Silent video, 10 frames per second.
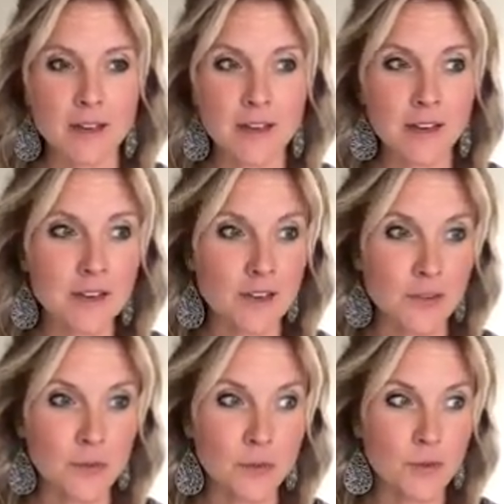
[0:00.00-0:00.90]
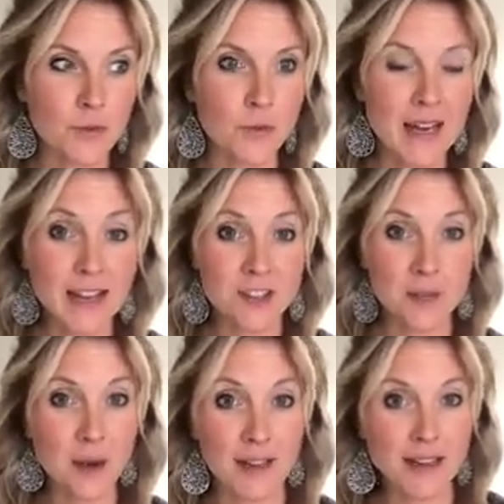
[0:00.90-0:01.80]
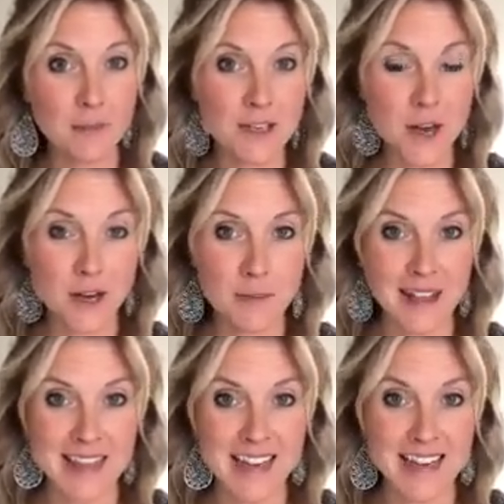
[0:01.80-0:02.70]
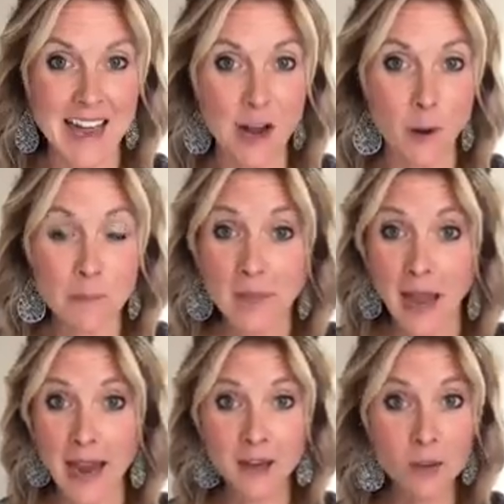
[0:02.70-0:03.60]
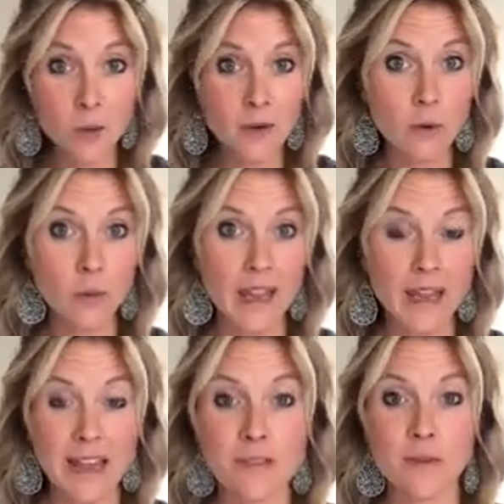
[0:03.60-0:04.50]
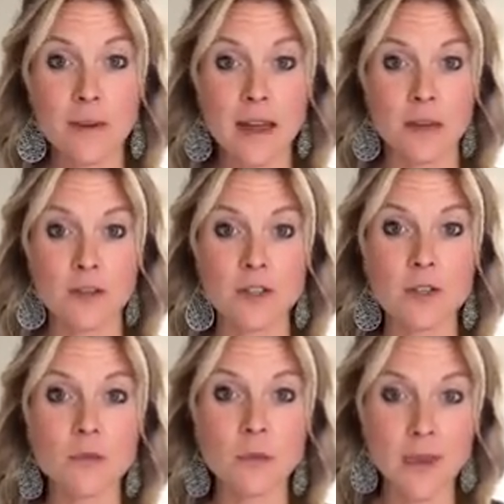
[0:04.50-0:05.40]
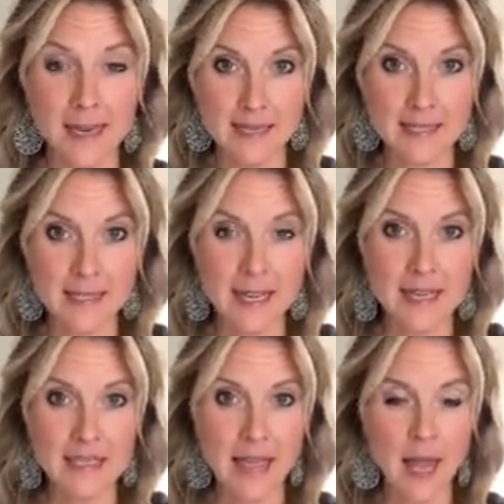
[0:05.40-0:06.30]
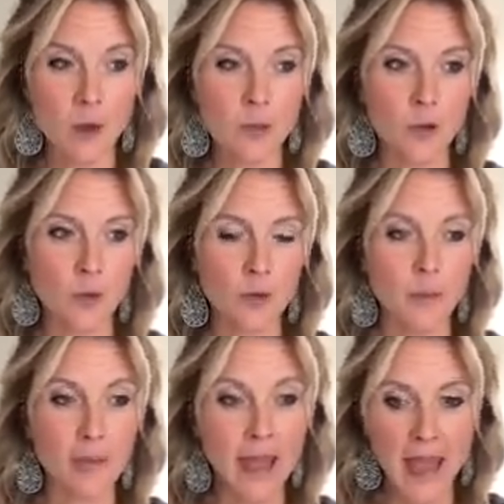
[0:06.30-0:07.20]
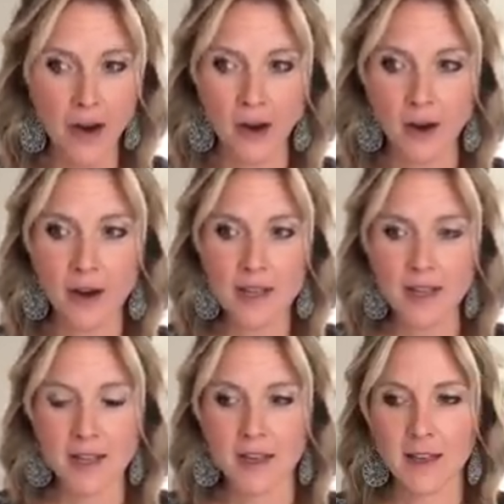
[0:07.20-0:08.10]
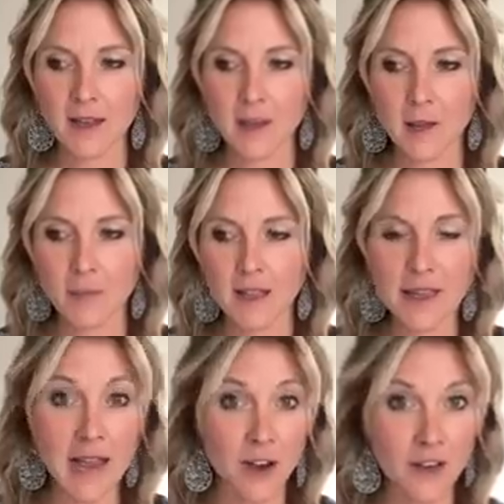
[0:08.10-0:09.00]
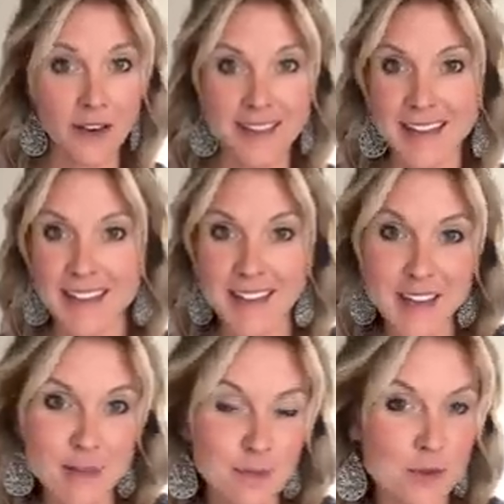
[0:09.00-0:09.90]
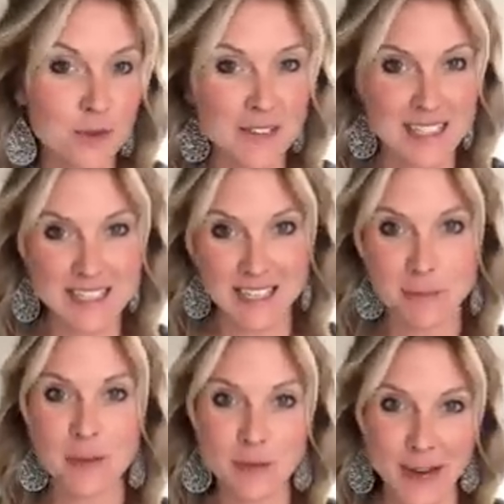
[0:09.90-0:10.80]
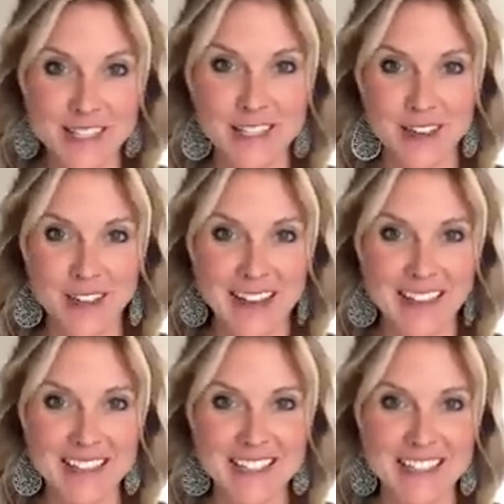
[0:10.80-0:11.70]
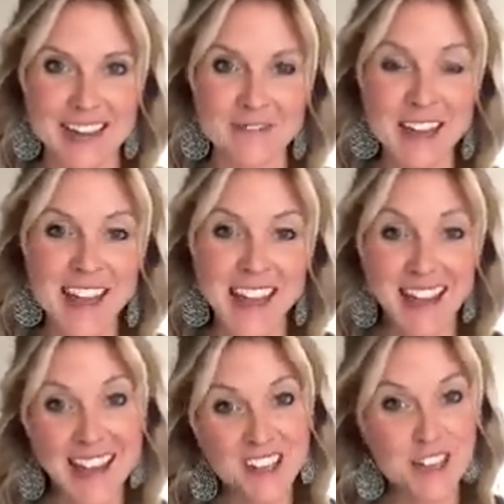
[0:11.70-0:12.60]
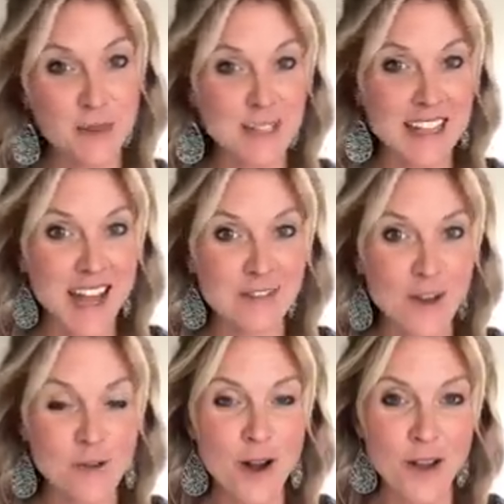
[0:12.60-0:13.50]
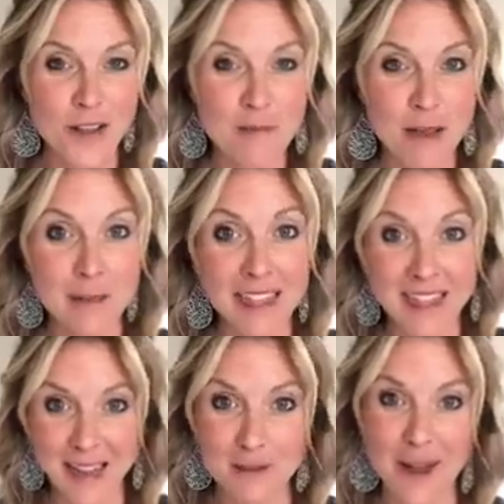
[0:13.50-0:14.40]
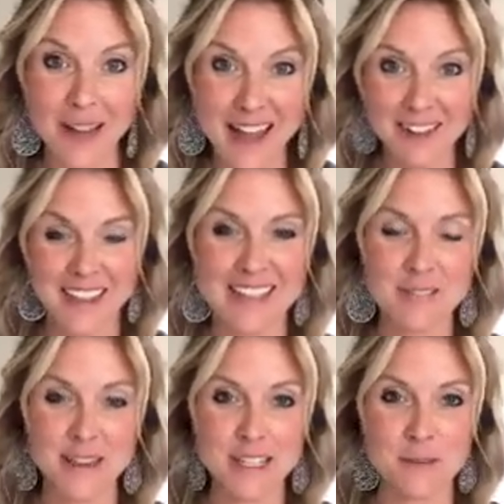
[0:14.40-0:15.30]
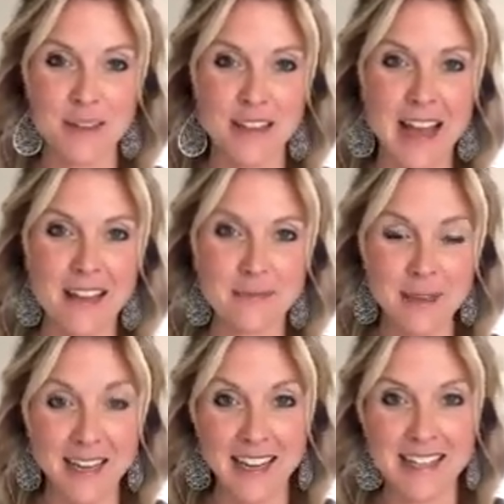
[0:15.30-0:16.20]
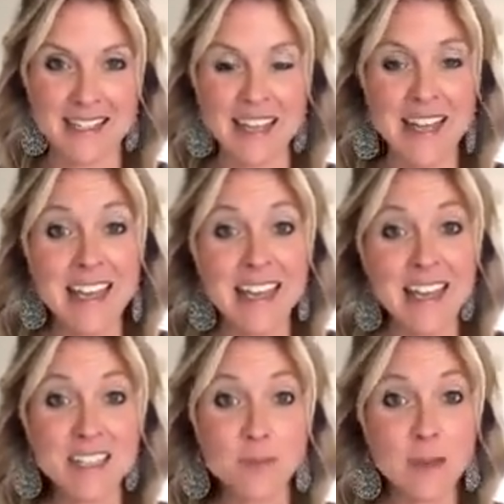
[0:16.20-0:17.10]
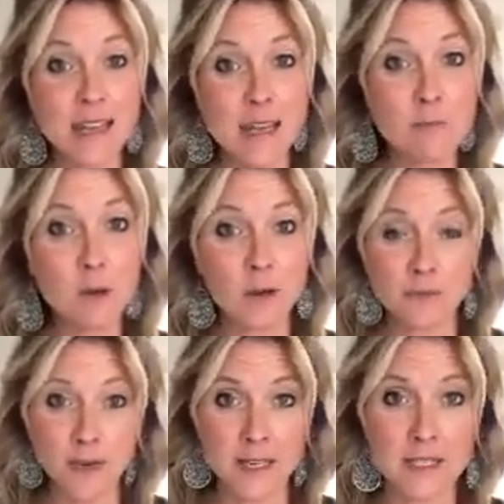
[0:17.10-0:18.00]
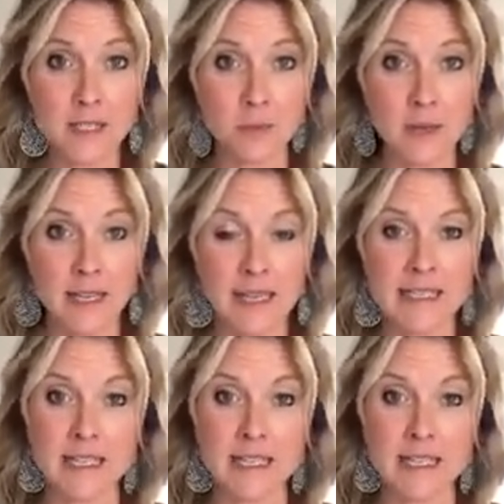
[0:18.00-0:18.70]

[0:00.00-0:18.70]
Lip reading: girl, we actually probably need to be talking about that now. I don't want to wait for another 2 weeks to help you prepare and how you're going to eat and move and sleep and rest and all that kind of stuff. And actually, it was that phone call that made me think about having this Facebook Live, because it's really important for us to realize